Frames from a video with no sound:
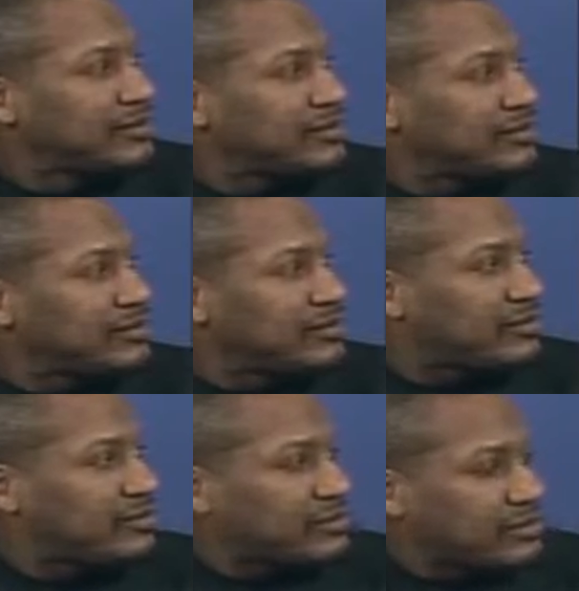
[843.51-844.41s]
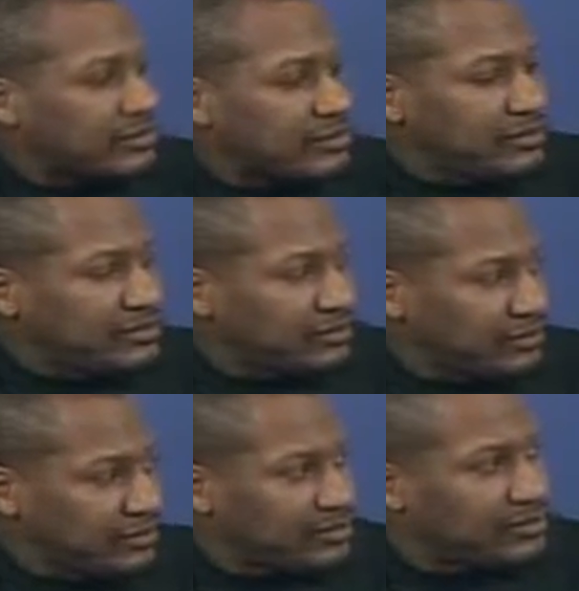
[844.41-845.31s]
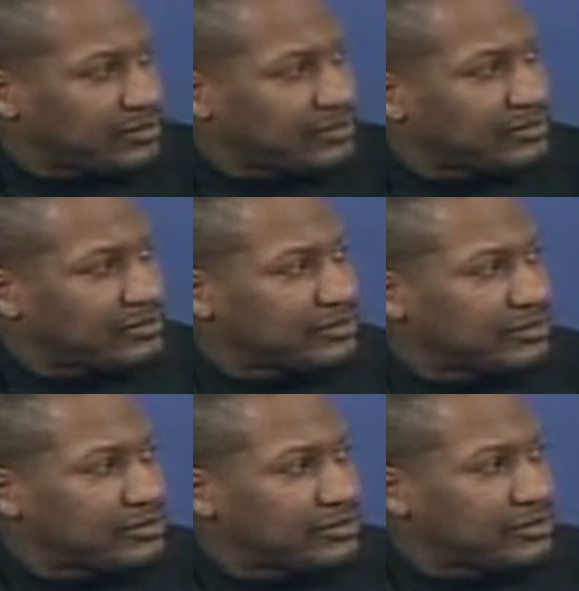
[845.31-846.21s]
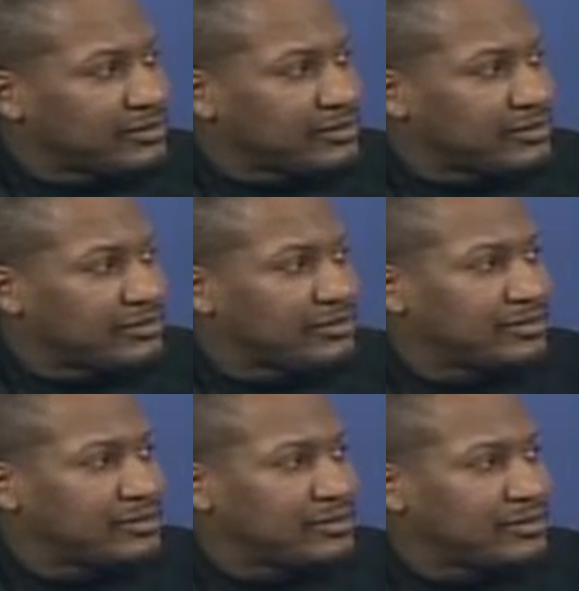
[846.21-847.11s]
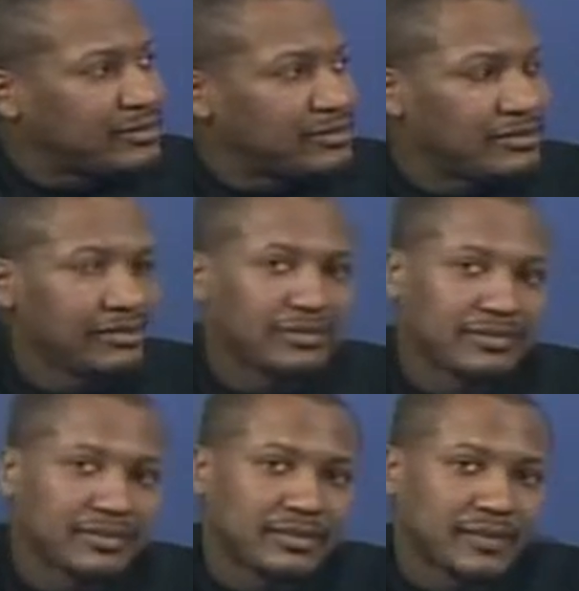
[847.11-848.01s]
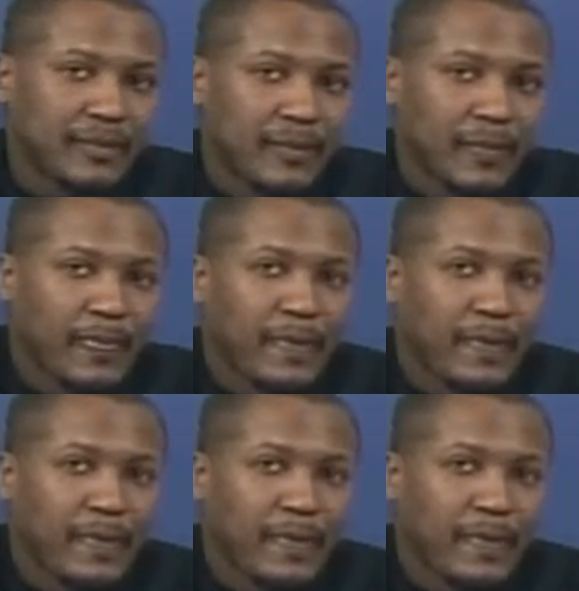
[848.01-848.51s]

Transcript: The person shown says nothing.